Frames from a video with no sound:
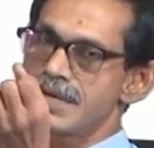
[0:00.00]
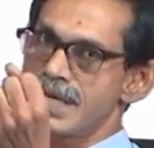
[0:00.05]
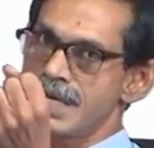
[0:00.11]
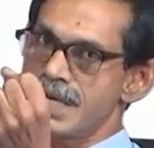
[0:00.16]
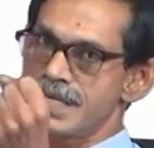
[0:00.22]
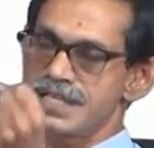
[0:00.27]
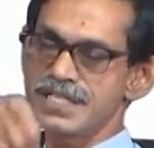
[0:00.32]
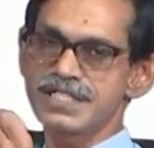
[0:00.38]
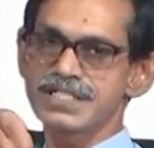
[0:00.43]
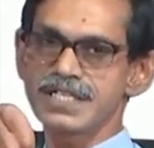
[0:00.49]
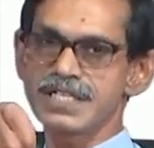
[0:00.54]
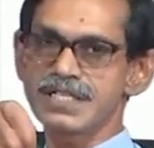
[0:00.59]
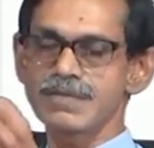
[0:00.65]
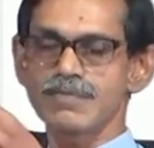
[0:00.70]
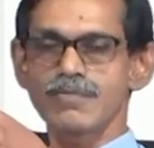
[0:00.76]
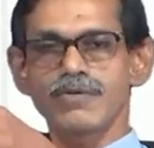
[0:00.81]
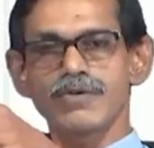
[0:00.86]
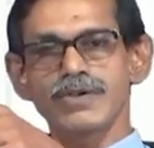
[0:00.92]

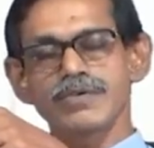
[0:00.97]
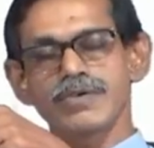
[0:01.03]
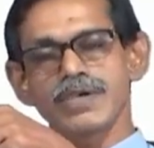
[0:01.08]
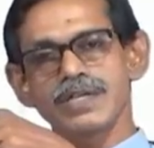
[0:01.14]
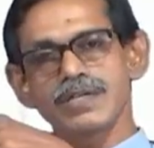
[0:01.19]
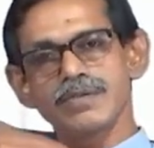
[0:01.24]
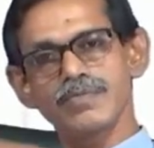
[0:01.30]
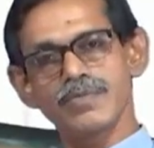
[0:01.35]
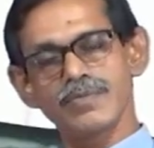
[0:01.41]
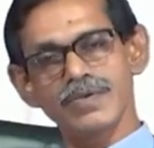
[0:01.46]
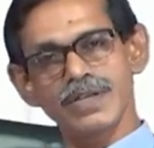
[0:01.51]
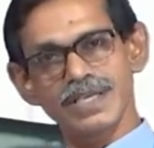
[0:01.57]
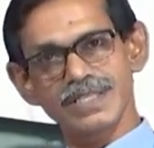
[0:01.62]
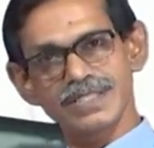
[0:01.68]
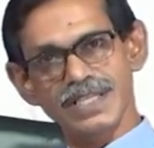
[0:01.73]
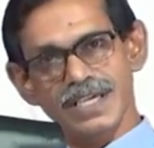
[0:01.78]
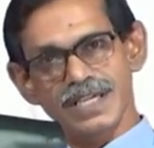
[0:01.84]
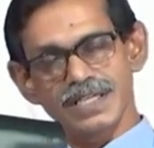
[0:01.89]
antigen or you can
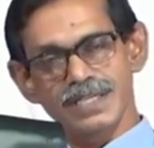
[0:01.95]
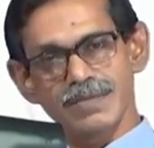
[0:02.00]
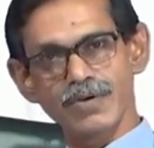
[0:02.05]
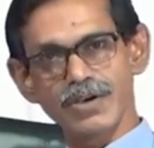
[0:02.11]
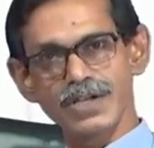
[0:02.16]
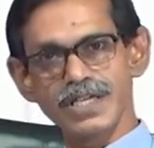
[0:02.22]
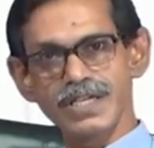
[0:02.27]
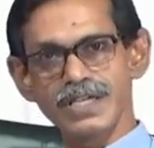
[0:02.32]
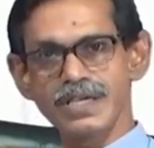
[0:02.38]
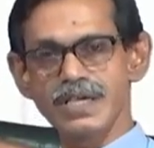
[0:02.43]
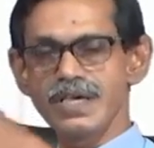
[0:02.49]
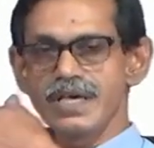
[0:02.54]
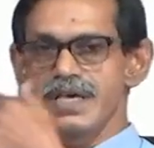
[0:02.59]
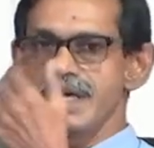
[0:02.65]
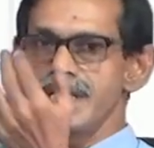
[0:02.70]
immobilize the antibody,